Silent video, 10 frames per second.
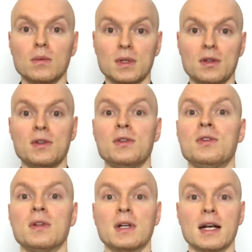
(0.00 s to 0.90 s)
with the New
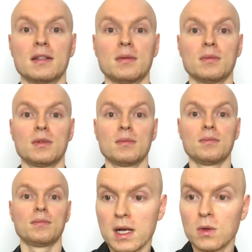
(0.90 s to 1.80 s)
Zealand Customs.
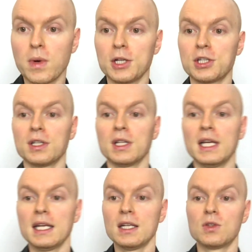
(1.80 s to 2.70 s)
One question
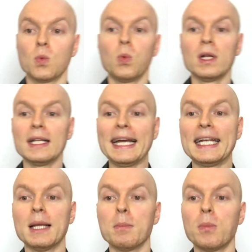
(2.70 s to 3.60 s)
is, will
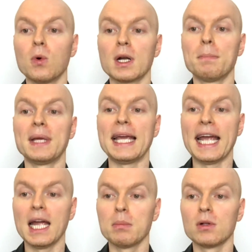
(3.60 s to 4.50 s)
an importer be
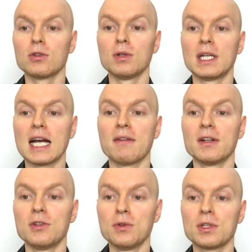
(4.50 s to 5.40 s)
able to recover
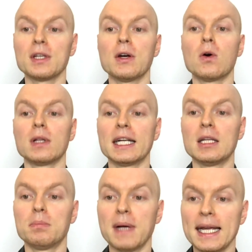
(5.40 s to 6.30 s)
duty
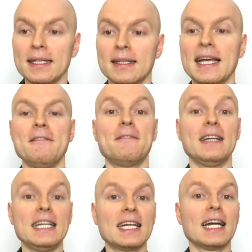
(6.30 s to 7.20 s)
already paid if
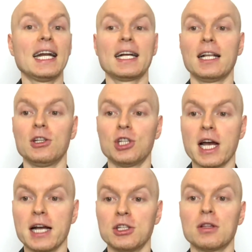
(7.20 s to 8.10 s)
incorrectly
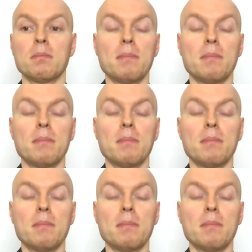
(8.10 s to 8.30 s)
charged